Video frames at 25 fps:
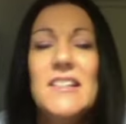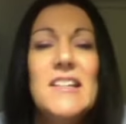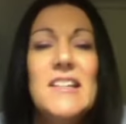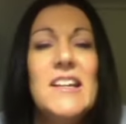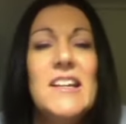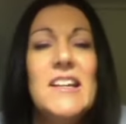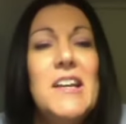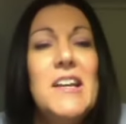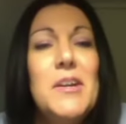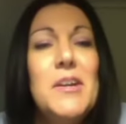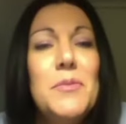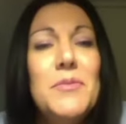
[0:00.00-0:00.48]

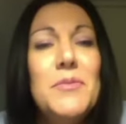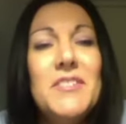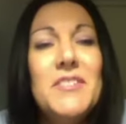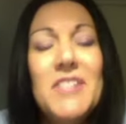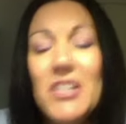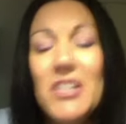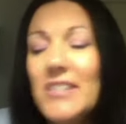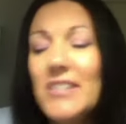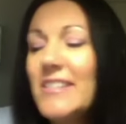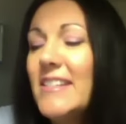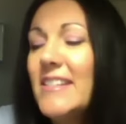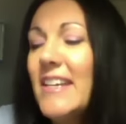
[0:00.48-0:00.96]
Um,
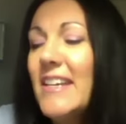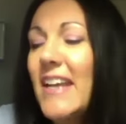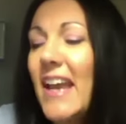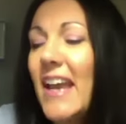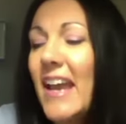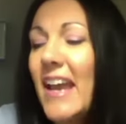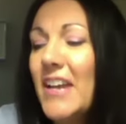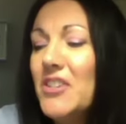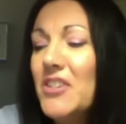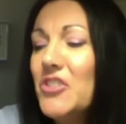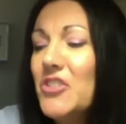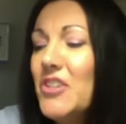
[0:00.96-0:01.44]
seriously,
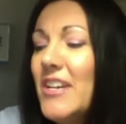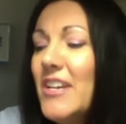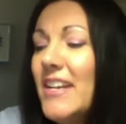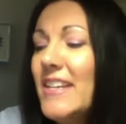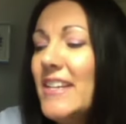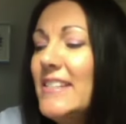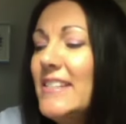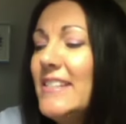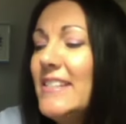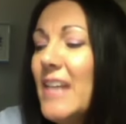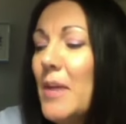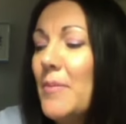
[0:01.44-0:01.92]

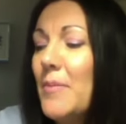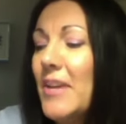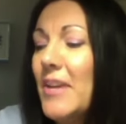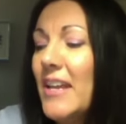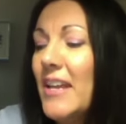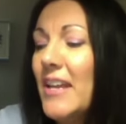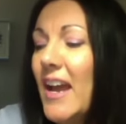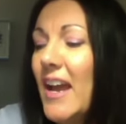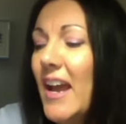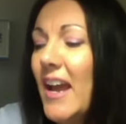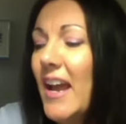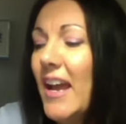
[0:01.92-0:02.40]
Andrea, Sammy,
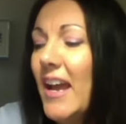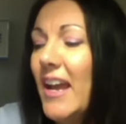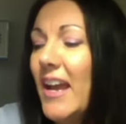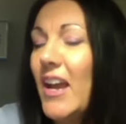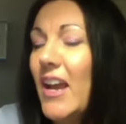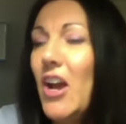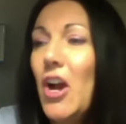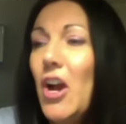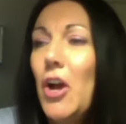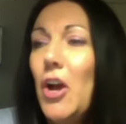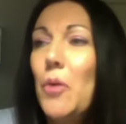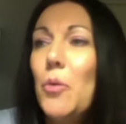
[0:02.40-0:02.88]
and I
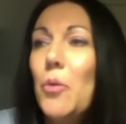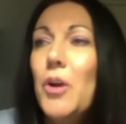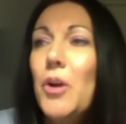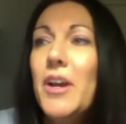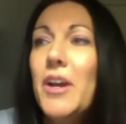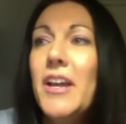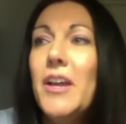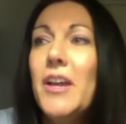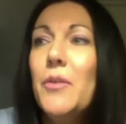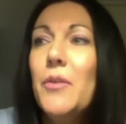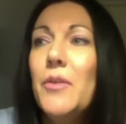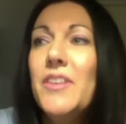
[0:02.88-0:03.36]
are
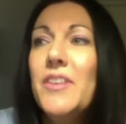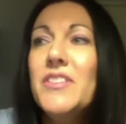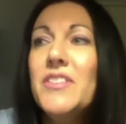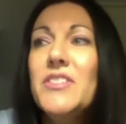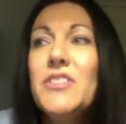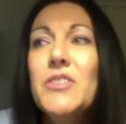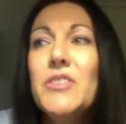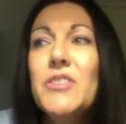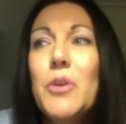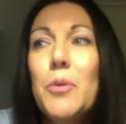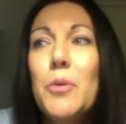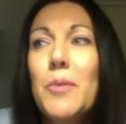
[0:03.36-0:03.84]
working with
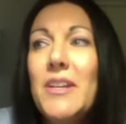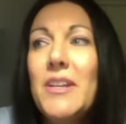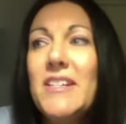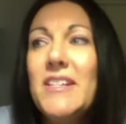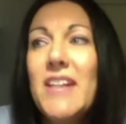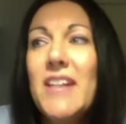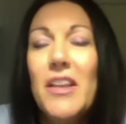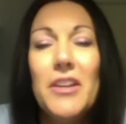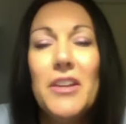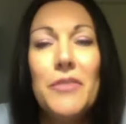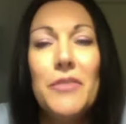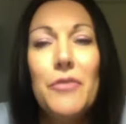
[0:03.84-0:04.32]
so many
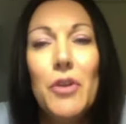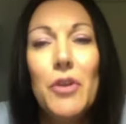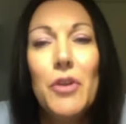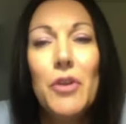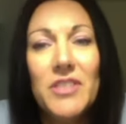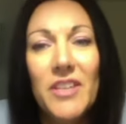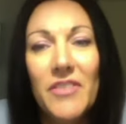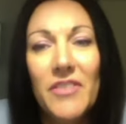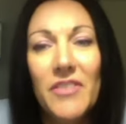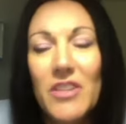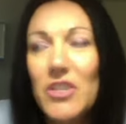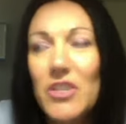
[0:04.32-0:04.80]
talented
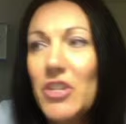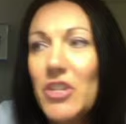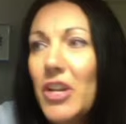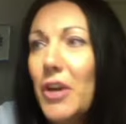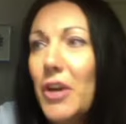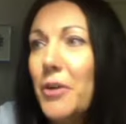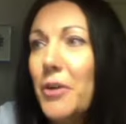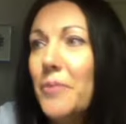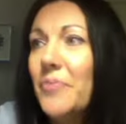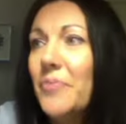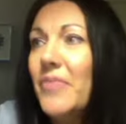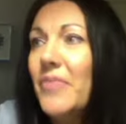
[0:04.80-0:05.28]
folks on this
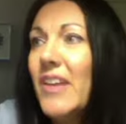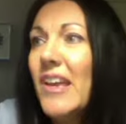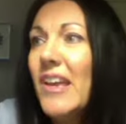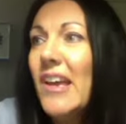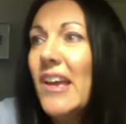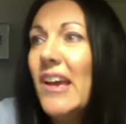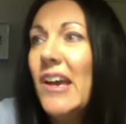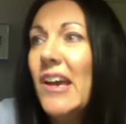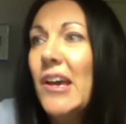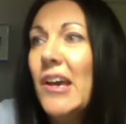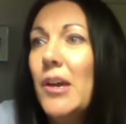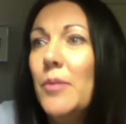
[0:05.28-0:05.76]
show.
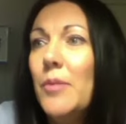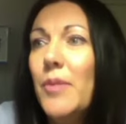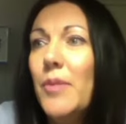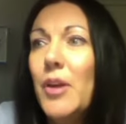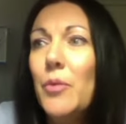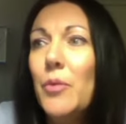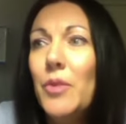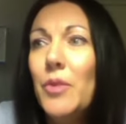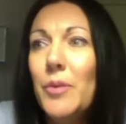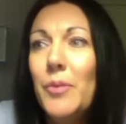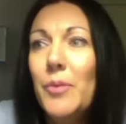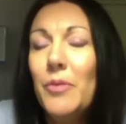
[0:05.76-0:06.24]
Um,
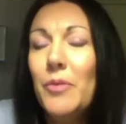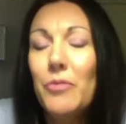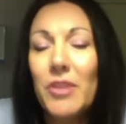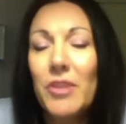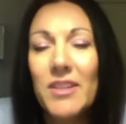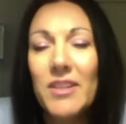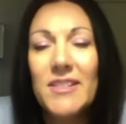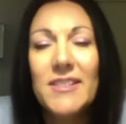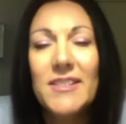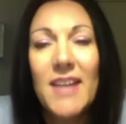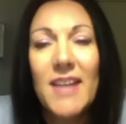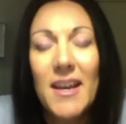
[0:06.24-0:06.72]
it would have been
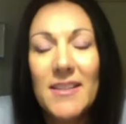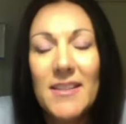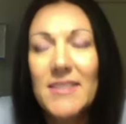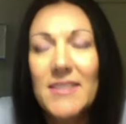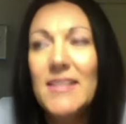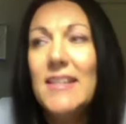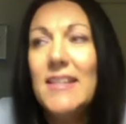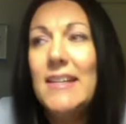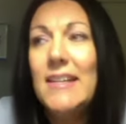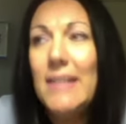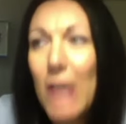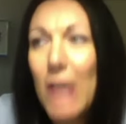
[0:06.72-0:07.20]
really sad
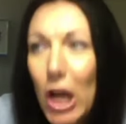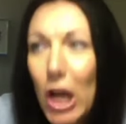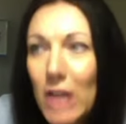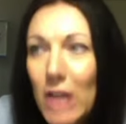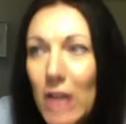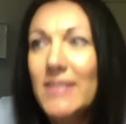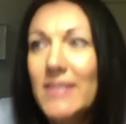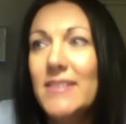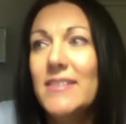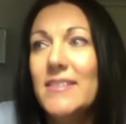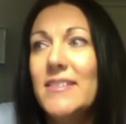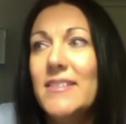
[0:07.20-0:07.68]
to
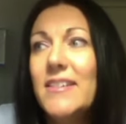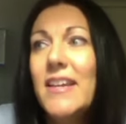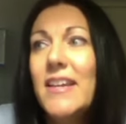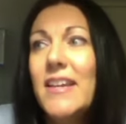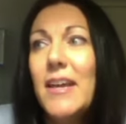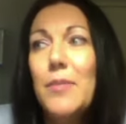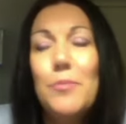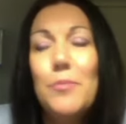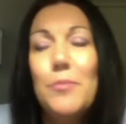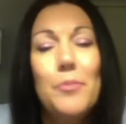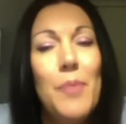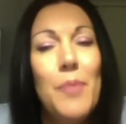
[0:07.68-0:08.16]
not
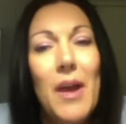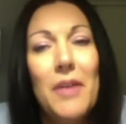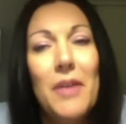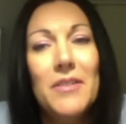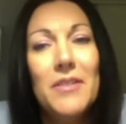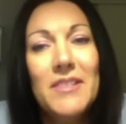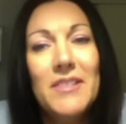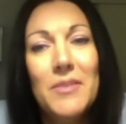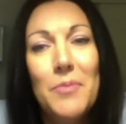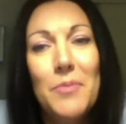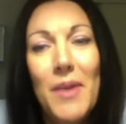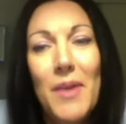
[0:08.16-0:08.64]
get
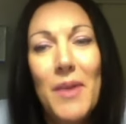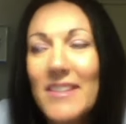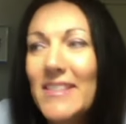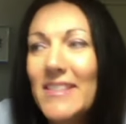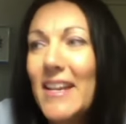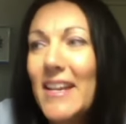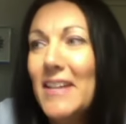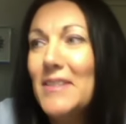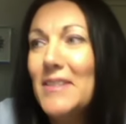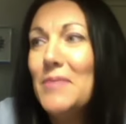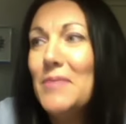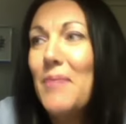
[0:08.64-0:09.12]
Pirates of
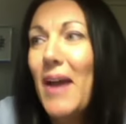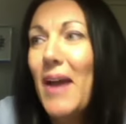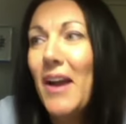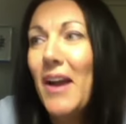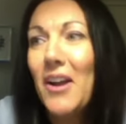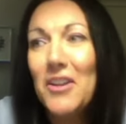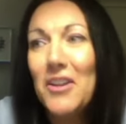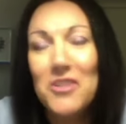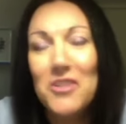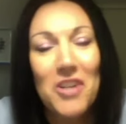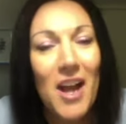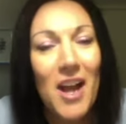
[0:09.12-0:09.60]
Penzance back
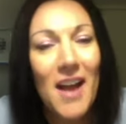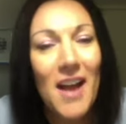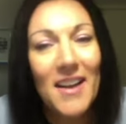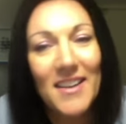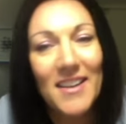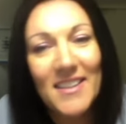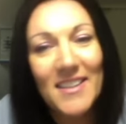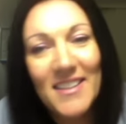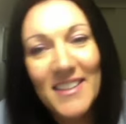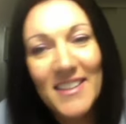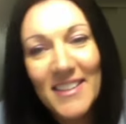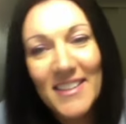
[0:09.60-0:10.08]
on track
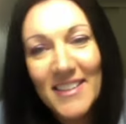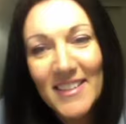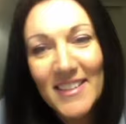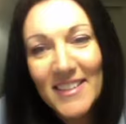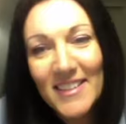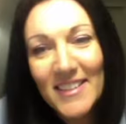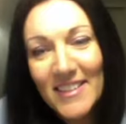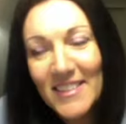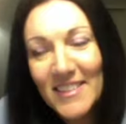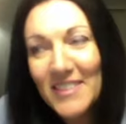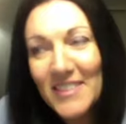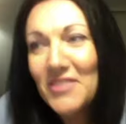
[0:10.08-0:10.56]

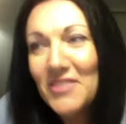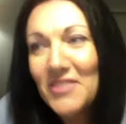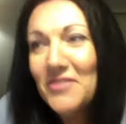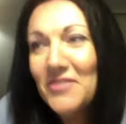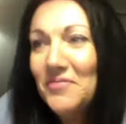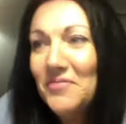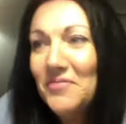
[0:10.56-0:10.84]
and we got